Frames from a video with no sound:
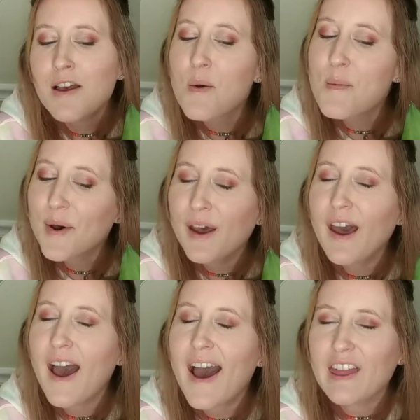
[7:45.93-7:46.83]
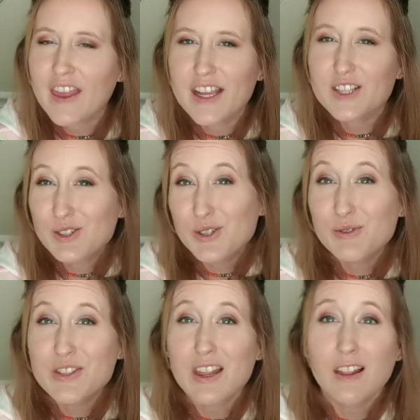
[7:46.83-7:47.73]
But I think it's due
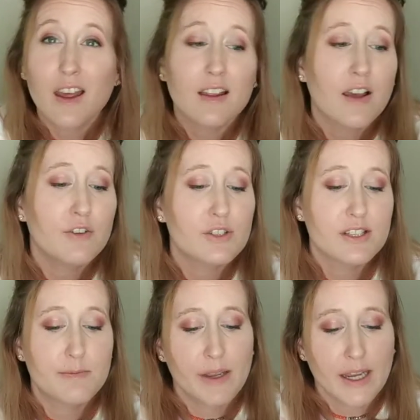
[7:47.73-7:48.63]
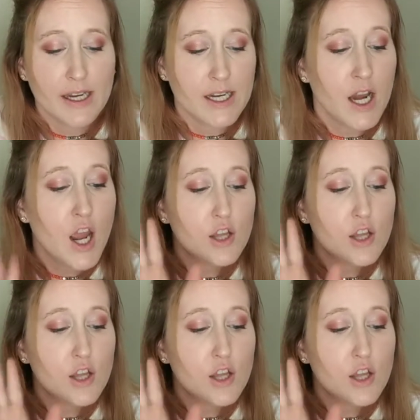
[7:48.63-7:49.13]
to the light levels it's been getting.